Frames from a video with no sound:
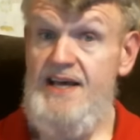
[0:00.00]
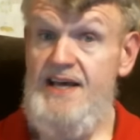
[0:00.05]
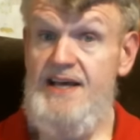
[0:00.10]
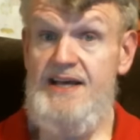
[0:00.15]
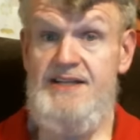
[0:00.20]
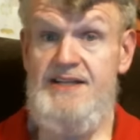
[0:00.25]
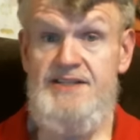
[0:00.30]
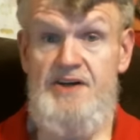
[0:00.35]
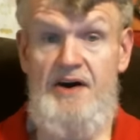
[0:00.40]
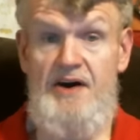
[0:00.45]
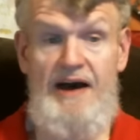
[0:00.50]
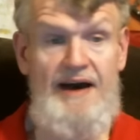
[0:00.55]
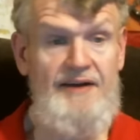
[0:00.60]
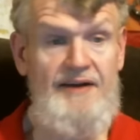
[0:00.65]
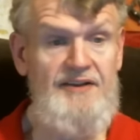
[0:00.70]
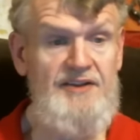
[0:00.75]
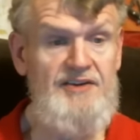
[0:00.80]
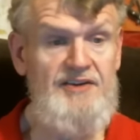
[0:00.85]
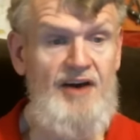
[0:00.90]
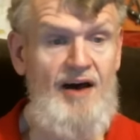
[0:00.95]
And so out of
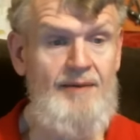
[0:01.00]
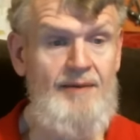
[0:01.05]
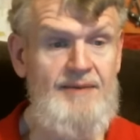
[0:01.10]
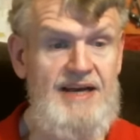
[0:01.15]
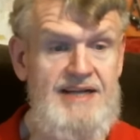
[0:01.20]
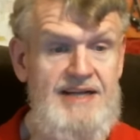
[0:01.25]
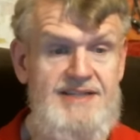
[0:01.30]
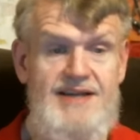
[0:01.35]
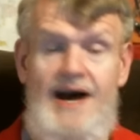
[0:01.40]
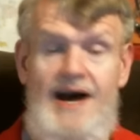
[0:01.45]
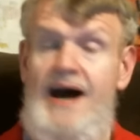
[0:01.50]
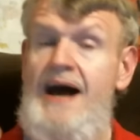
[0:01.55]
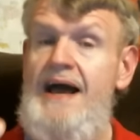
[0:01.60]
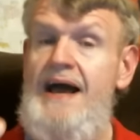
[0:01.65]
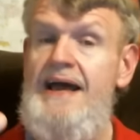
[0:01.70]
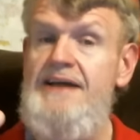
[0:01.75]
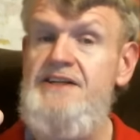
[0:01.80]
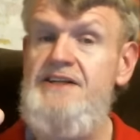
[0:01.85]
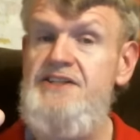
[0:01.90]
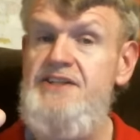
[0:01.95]
the comments,
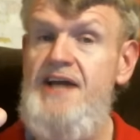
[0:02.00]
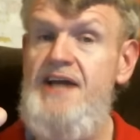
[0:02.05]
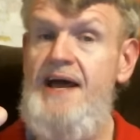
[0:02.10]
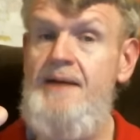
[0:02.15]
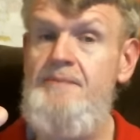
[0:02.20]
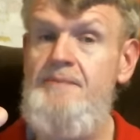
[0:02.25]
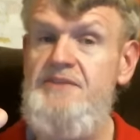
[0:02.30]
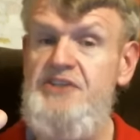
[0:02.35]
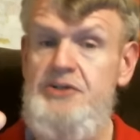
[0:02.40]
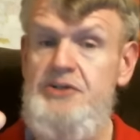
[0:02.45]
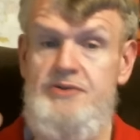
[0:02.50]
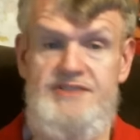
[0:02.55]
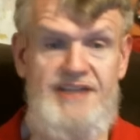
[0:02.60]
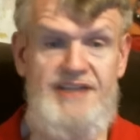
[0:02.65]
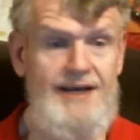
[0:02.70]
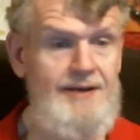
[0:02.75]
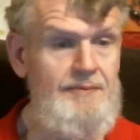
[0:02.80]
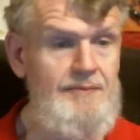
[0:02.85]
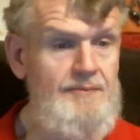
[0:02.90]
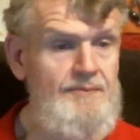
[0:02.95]
I am
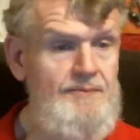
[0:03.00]
choosing.